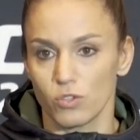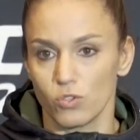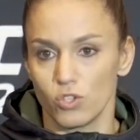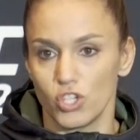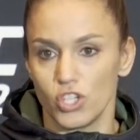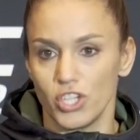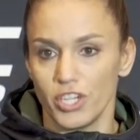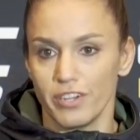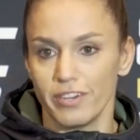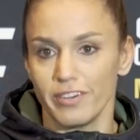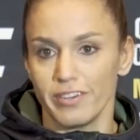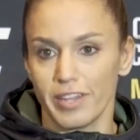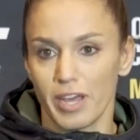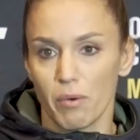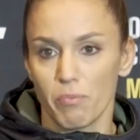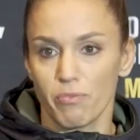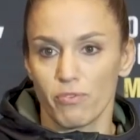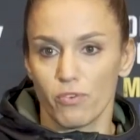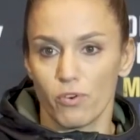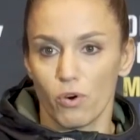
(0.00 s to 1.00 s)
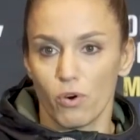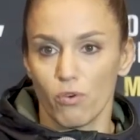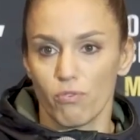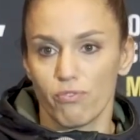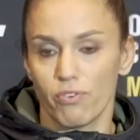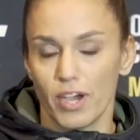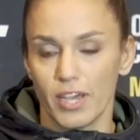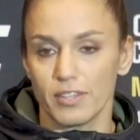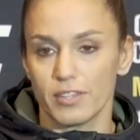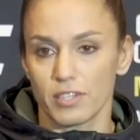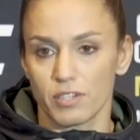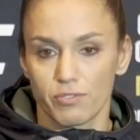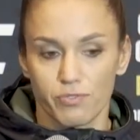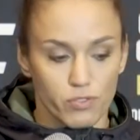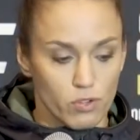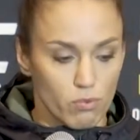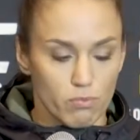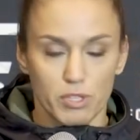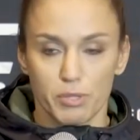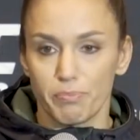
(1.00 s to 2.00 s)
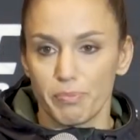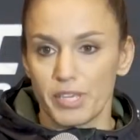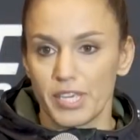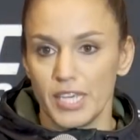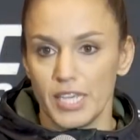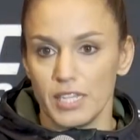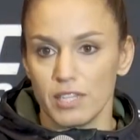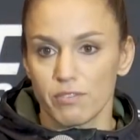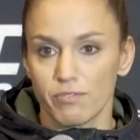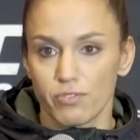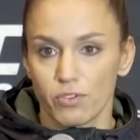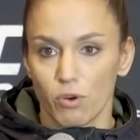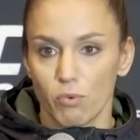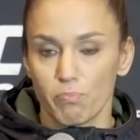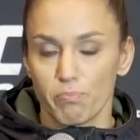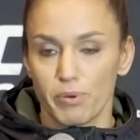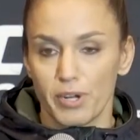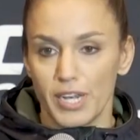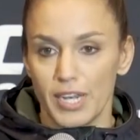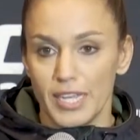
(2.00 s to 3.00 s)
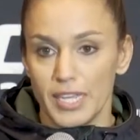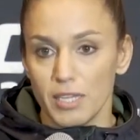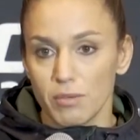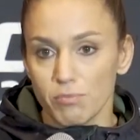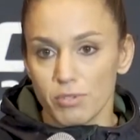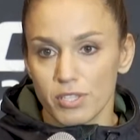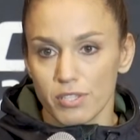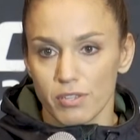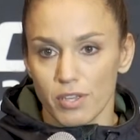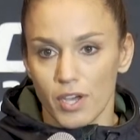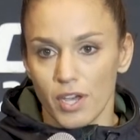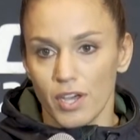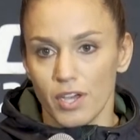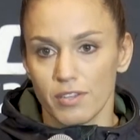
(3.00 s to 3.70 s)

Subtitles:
to cheering up for fighters from the beginning, from prelims,